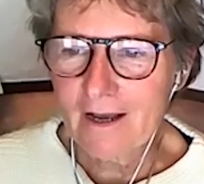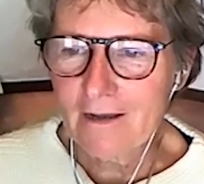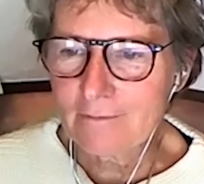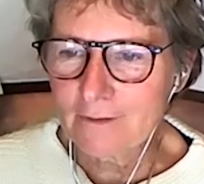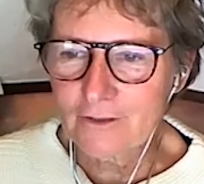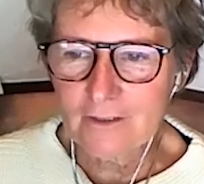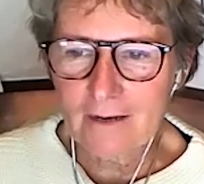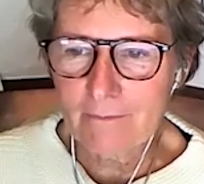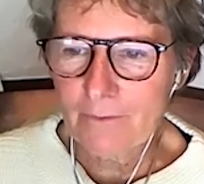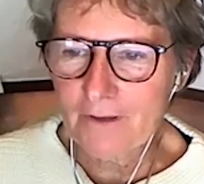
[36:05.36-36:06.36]
I was
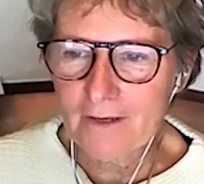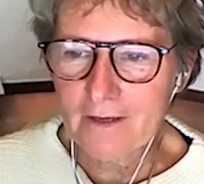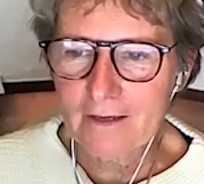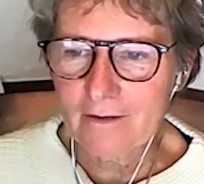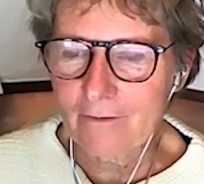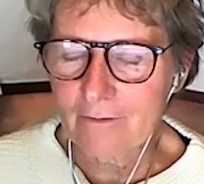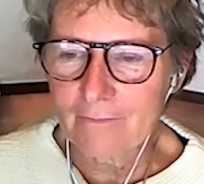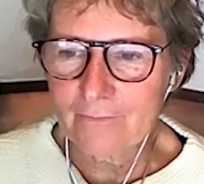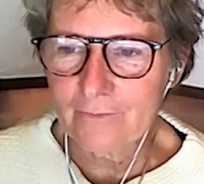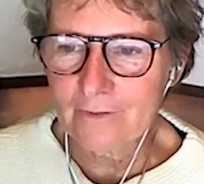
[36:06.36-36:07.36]
I'm thinking
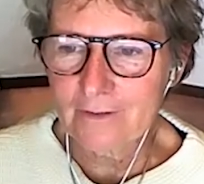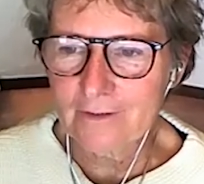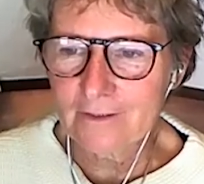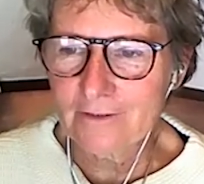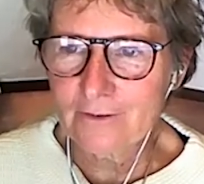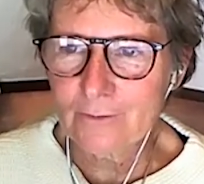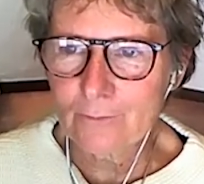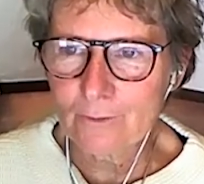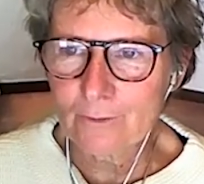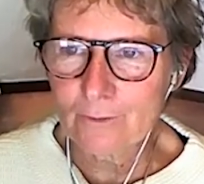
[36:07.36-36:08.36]
of this
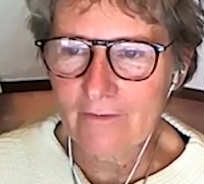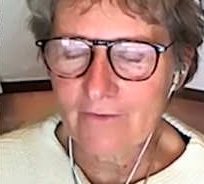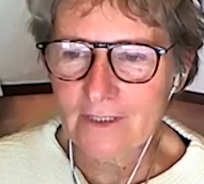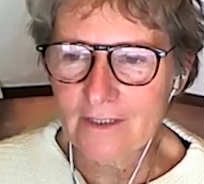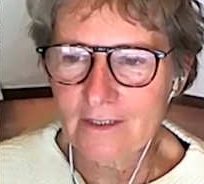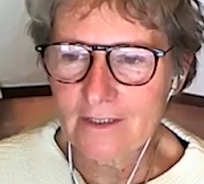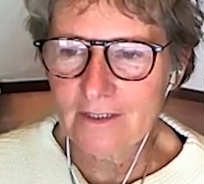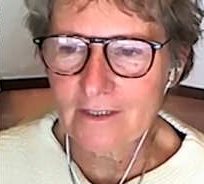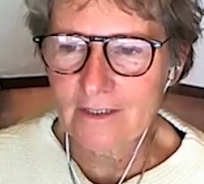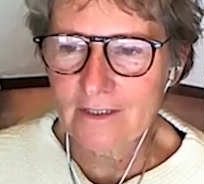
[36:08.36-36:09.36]
school that I visited
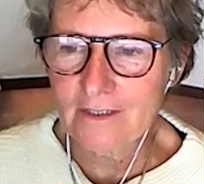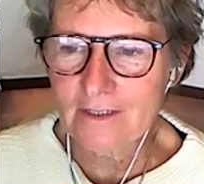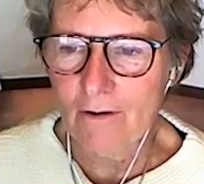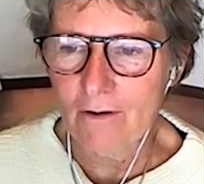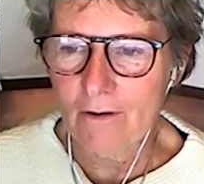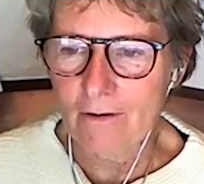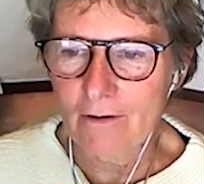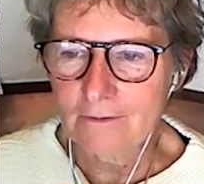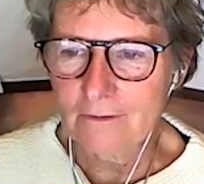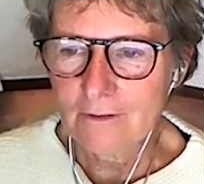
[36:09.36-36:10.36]
in Hong Kong,
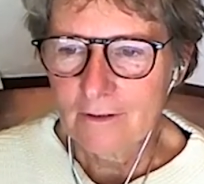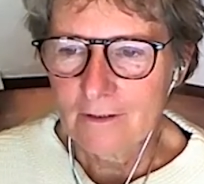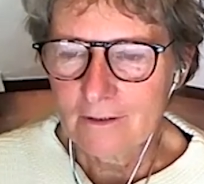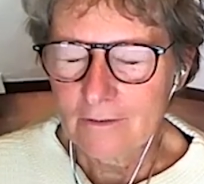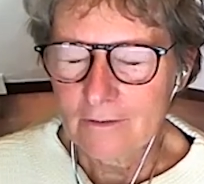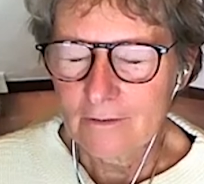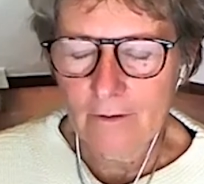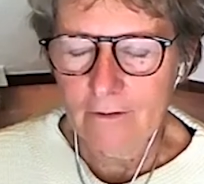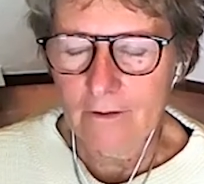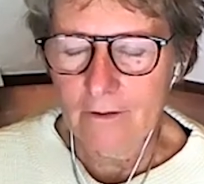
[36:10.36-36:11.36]
not in
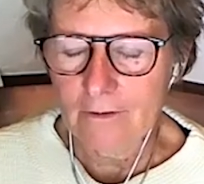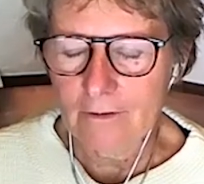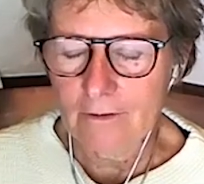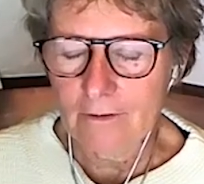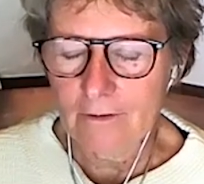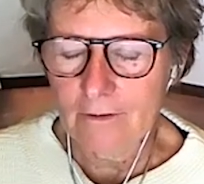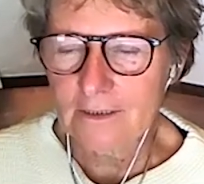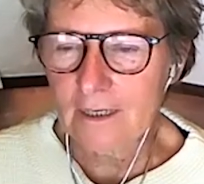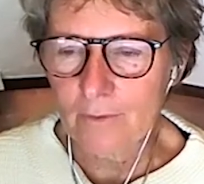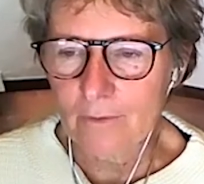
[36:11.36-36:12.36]
Hong Kong, in
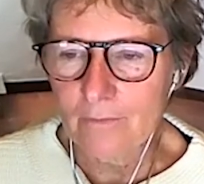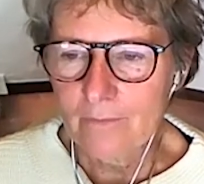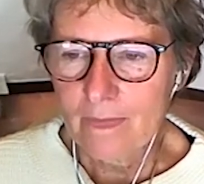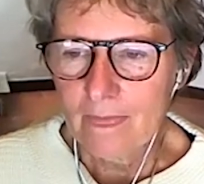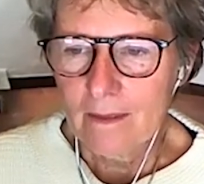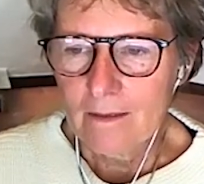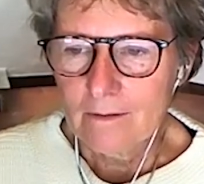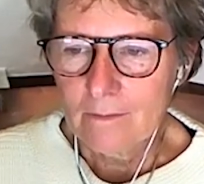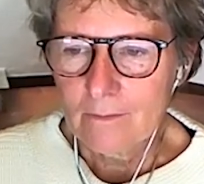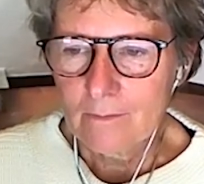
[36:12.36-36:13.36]
Singapore,
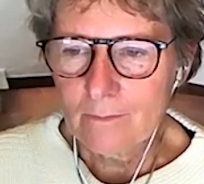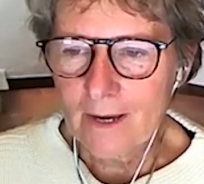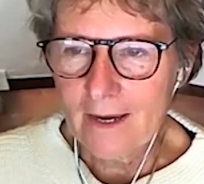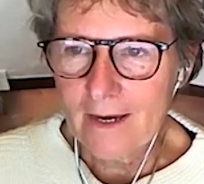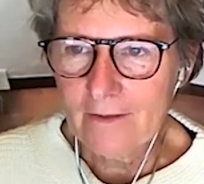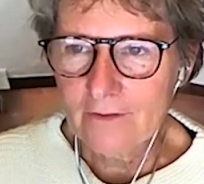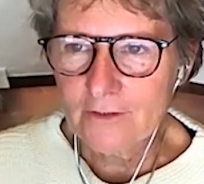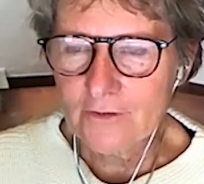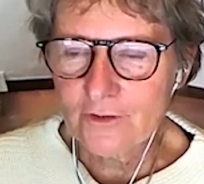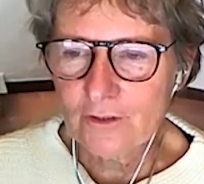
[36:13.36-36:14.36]
mm-hmm. where
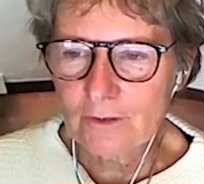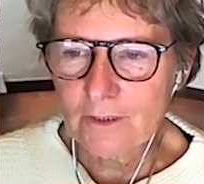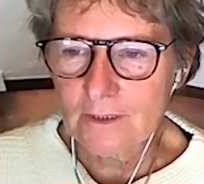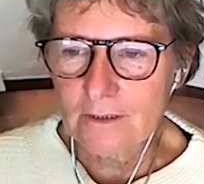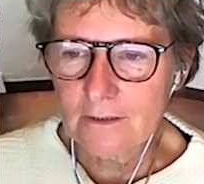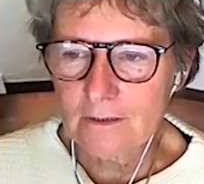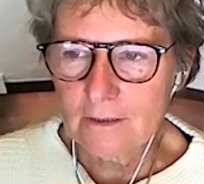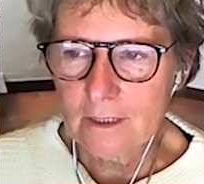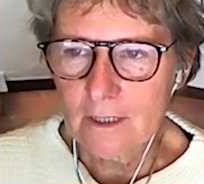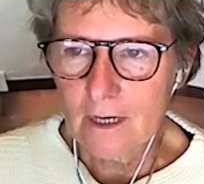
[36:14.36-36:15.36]
the
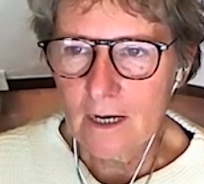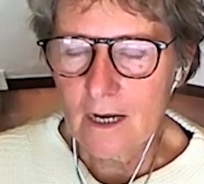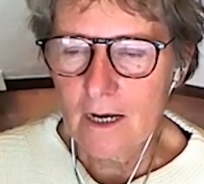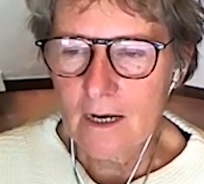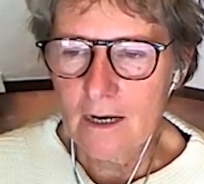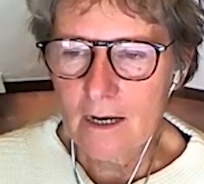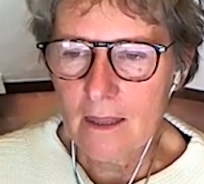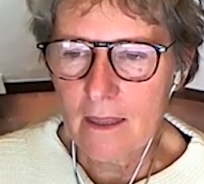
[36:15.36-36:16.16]
students, uh,